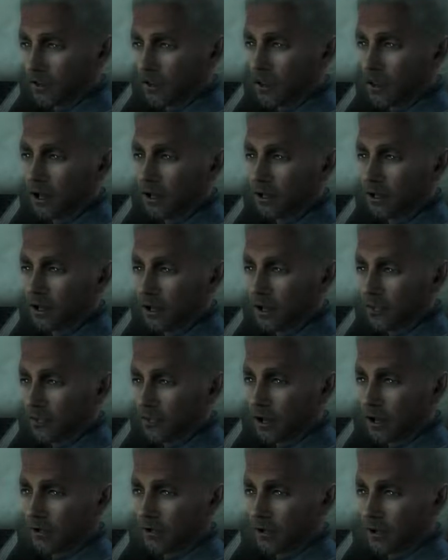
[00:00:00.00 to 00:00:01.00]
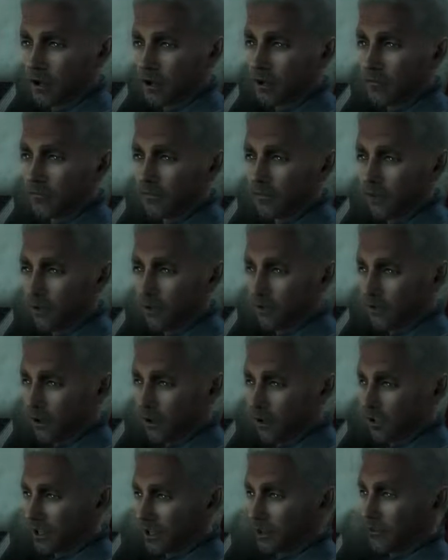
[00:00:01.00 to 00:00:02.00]
There's still plenty of time for you to
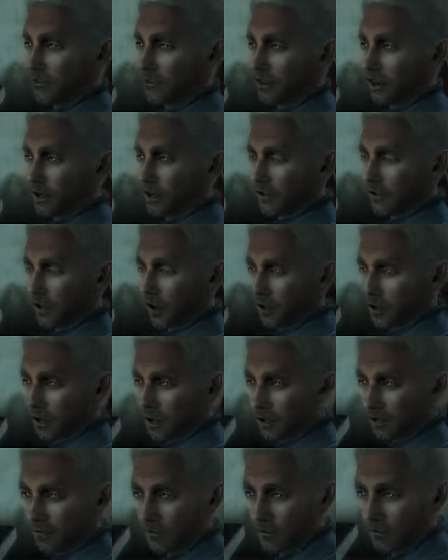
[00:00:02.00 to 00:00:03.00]
make something of yourself.